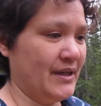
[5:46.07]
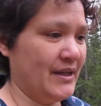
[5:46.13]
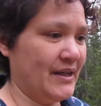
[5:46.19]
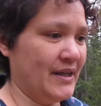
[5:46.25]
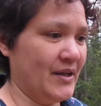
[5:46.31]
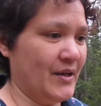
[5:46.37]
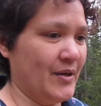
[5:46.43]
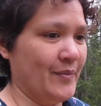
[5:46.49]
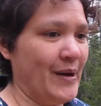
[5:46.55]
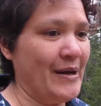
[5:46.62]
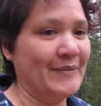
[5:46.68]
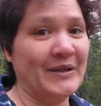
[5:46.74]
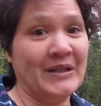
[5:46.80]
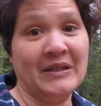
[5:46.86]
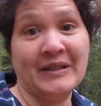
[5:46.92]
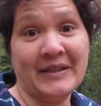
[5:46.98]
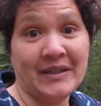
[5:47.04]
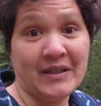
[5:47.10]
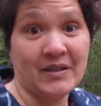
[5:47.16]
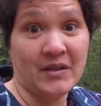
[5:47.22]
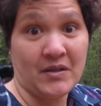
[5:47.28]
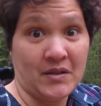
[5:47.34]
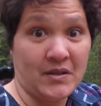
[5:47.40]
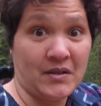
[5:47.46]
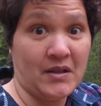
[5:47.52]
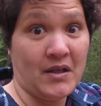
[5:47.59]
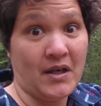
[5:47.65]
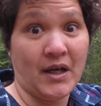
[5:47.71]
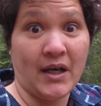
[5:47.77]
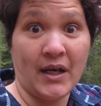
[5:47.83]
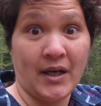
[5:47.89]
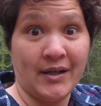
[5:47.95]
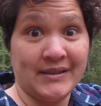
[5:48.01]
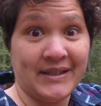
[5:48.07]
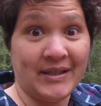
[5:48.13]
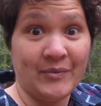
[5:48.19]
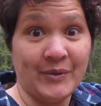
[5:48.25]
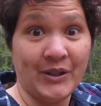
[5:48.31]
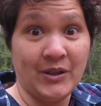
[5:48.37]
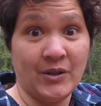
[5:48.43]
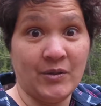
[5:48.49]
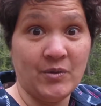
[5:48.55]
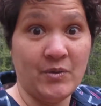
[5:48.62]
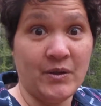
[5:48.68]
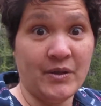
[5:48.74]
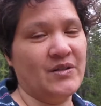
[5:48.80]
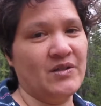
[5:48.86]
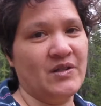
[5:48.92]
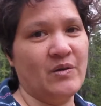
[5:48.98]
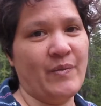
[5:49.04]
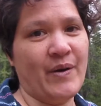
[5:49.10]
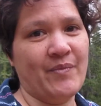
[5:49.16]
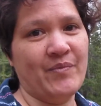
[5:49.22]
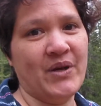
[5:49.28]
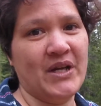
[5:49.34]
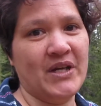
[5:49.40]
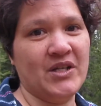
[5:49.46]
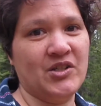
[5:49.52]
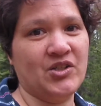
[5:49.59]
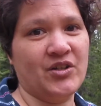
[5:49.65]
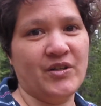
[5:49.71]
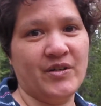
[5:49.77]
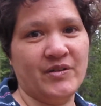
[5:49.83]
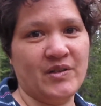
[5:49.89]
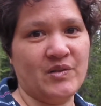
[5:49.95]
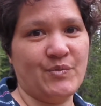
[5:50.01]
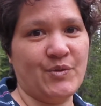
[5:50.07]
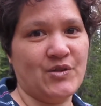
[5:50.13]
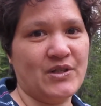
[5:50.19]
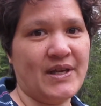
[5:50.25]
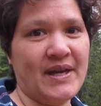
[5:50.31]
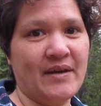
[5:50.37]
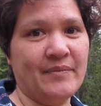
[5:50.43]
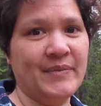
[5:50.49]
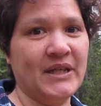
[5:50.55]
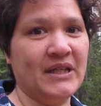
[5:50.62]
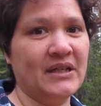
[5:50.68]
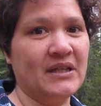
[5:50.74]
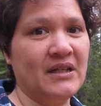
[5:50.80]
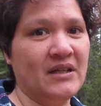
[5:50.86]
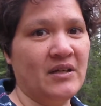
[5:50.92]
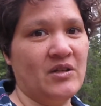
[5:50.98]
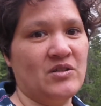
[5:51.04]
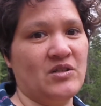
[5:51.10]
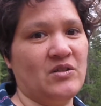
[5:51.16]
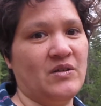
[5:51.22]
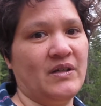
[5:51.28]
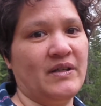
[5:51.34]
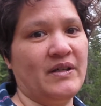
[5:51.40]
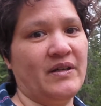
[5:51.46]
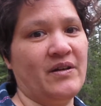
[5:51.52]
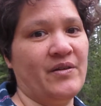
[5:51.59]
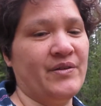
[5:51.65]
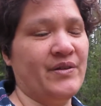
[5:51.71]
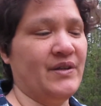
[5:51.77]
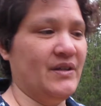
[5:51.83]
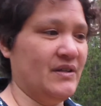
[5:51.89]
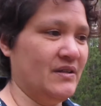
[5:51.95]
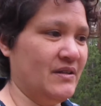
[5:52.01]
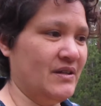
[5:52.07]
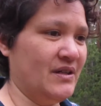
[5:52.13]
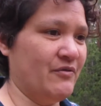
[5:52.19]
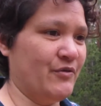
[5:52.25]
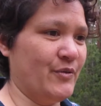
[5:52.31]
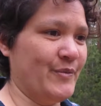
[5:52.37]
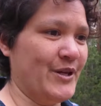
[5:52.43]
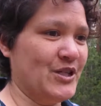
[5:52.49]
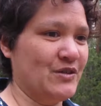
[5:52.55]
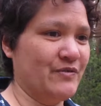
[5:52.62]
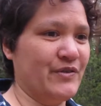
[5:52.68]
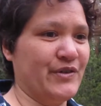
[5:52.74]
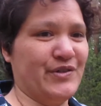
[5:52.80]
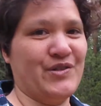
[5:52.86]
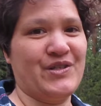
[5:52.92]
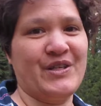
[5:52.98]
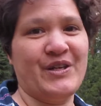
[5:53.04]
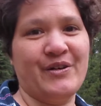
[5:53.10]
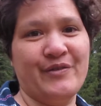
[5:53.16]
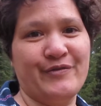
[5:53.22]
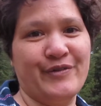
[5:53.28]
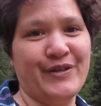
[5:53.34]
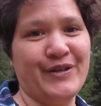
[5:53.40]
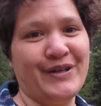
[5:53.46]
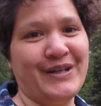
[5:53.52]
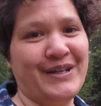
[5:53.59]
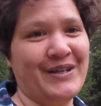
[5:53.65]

I'm going to link down below to the webpage on Dispersed Camping so you can get all the information for yourself.